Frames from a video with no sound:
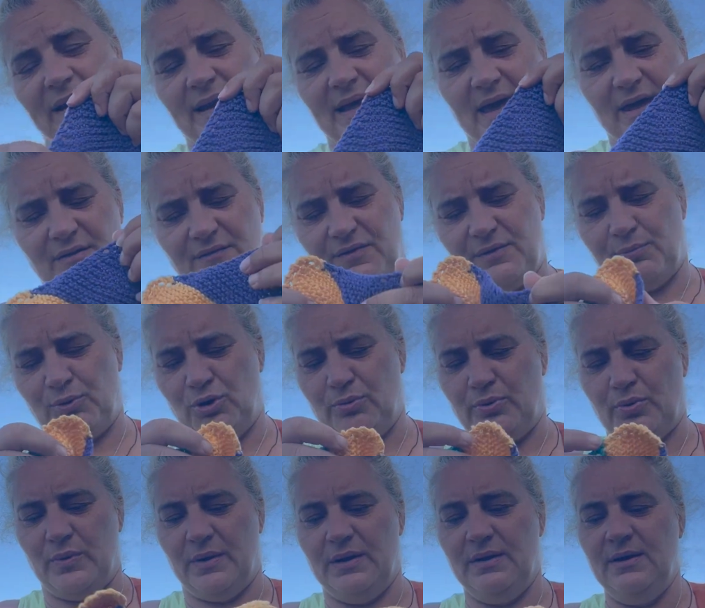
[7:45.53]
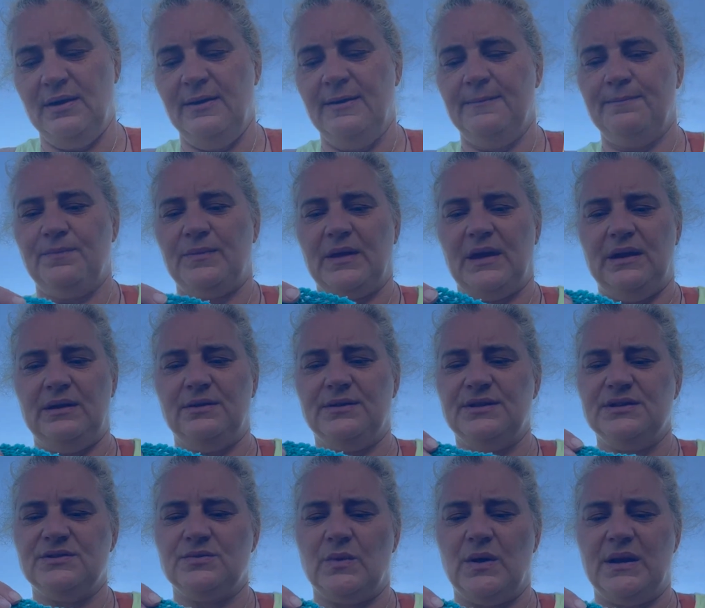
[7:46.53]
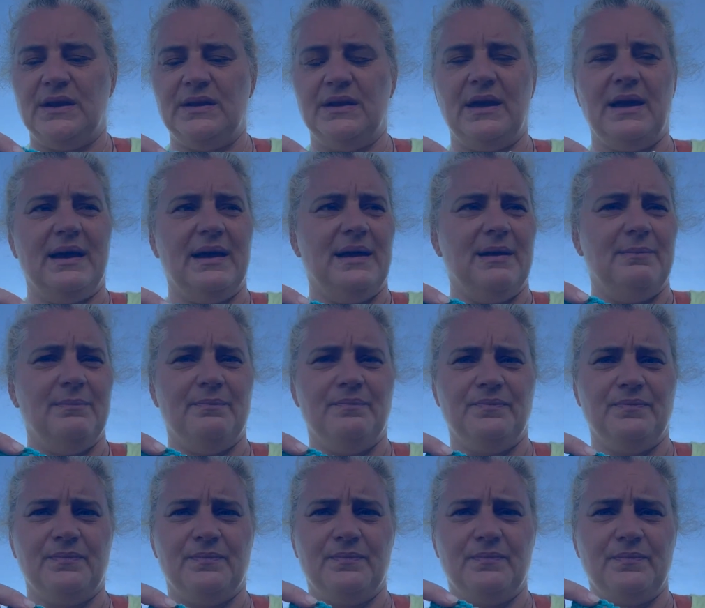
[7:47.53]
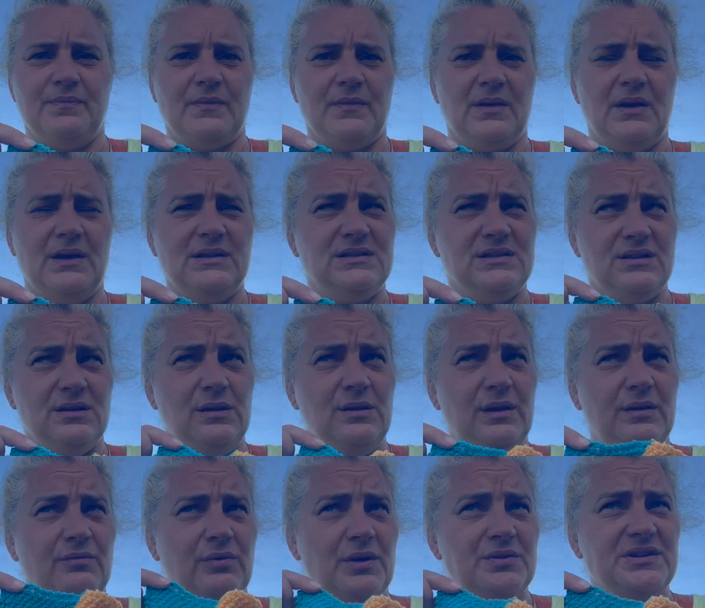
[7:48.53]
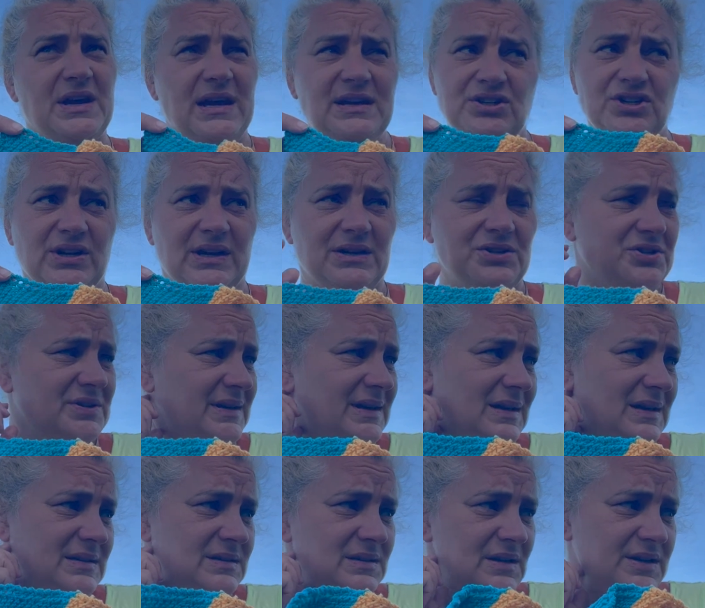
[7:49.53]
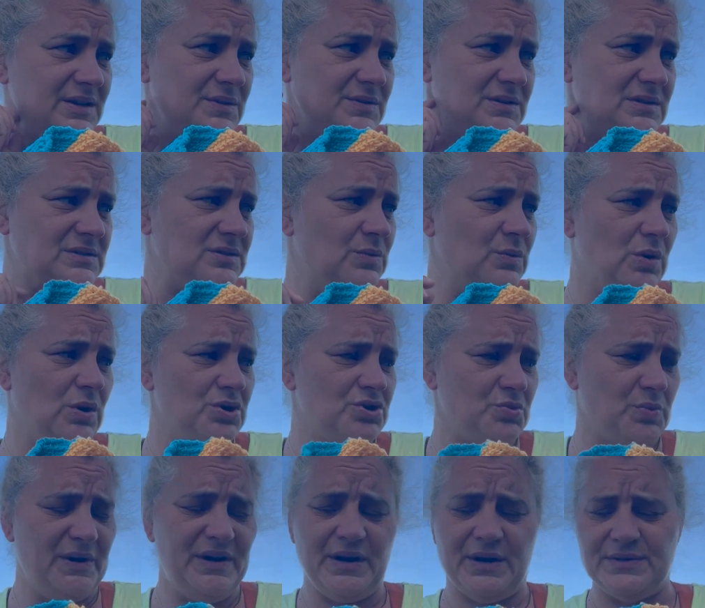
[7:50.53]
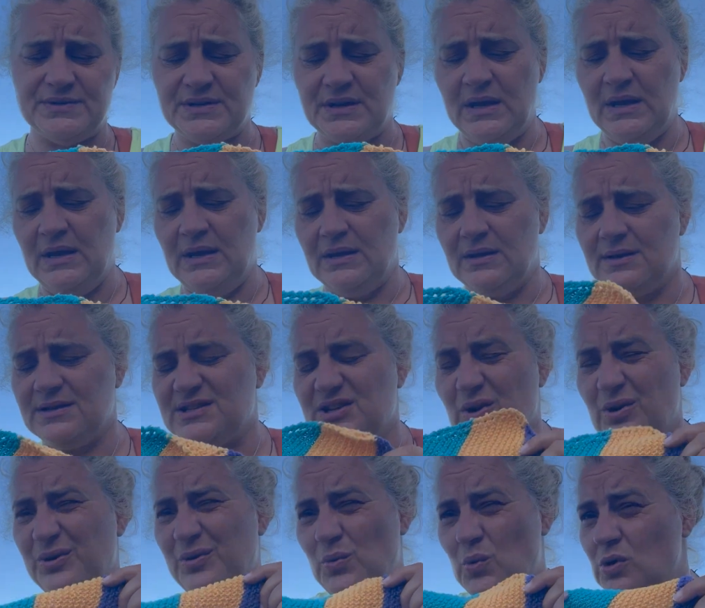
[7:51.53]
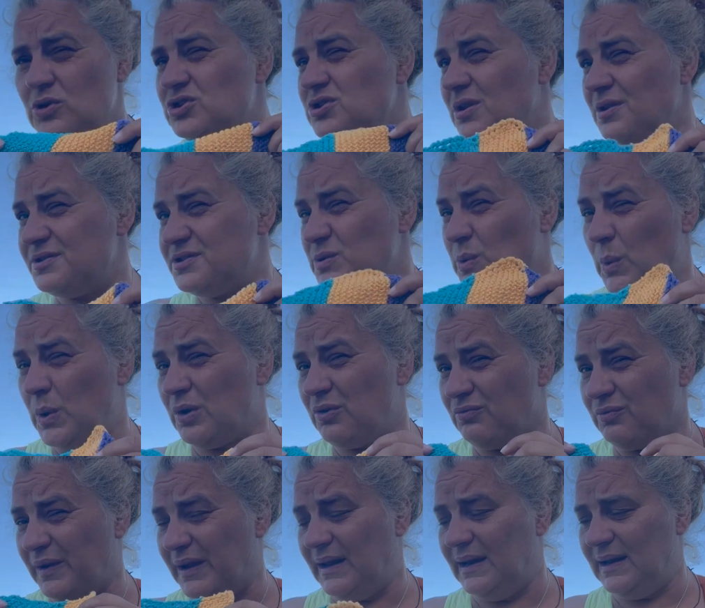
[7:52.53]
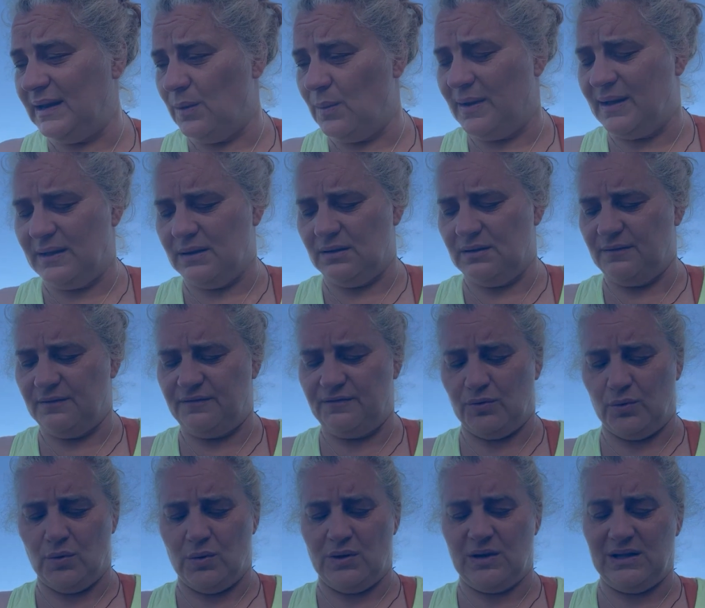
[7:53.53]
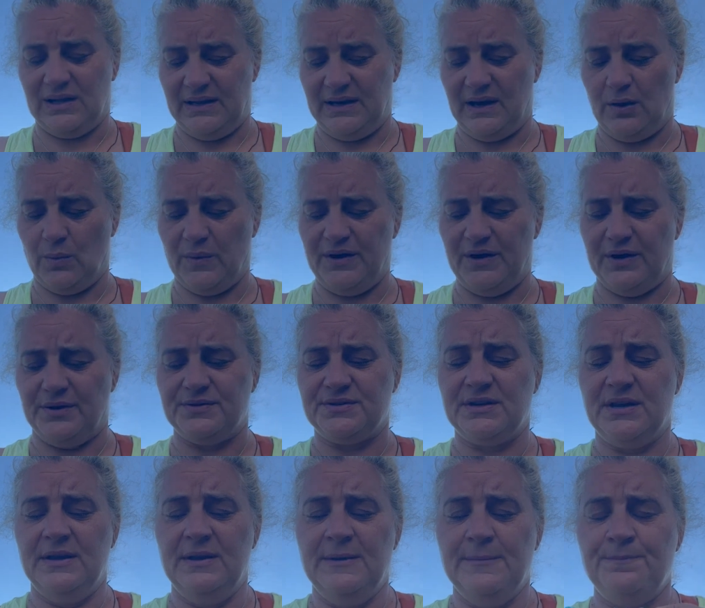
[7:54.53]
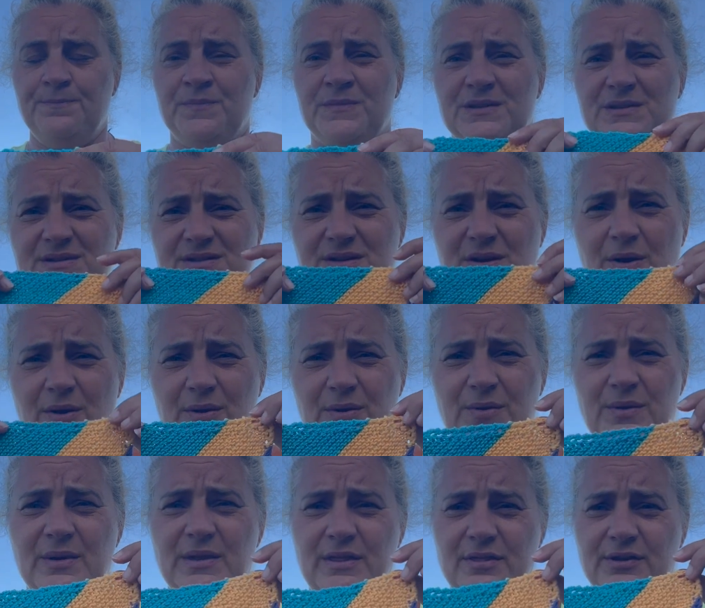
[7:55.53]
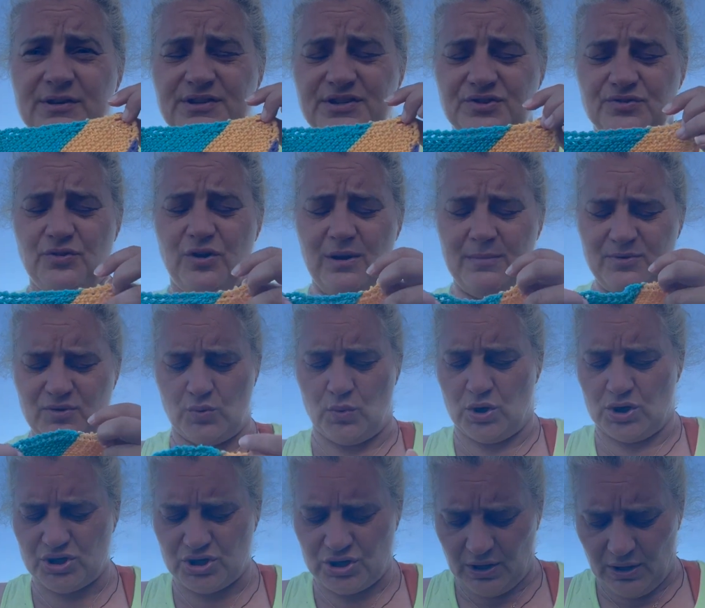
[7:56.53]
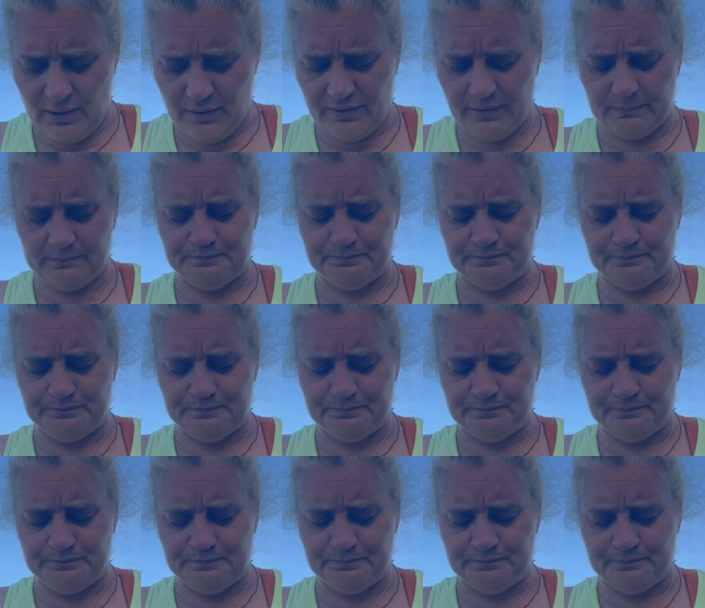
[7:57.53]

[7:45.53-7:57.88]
out of the purple one. And this one, it's still in rotation actually. I use it to wash windows because cotton washcloths work really well for cleaning windows. So the striped washcloth.